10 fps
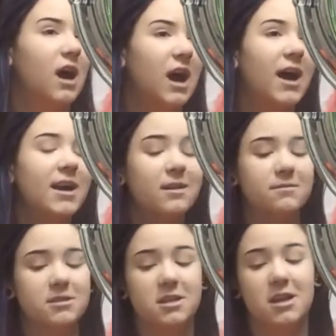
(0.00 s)
I
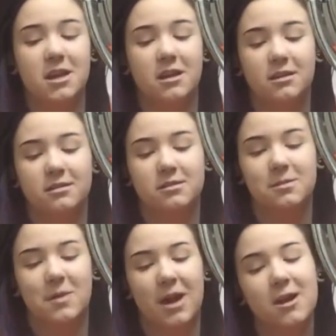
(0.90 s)
have seen
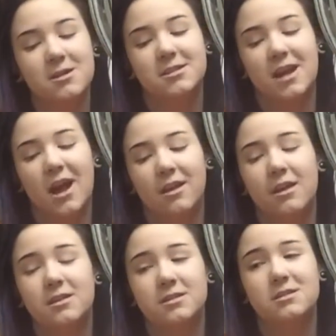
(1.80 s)
some
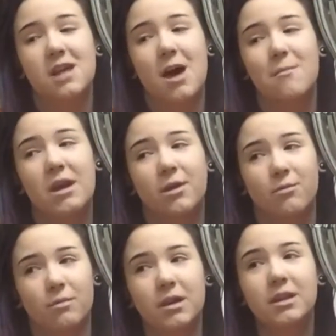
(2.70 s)
hairstylists that make
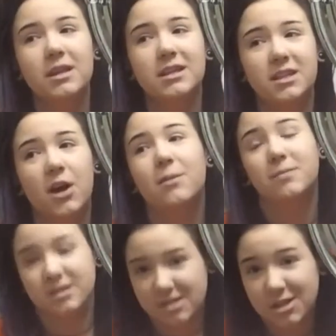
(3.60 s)
really
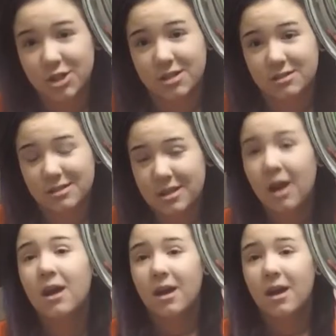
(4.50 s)
dumb decisions.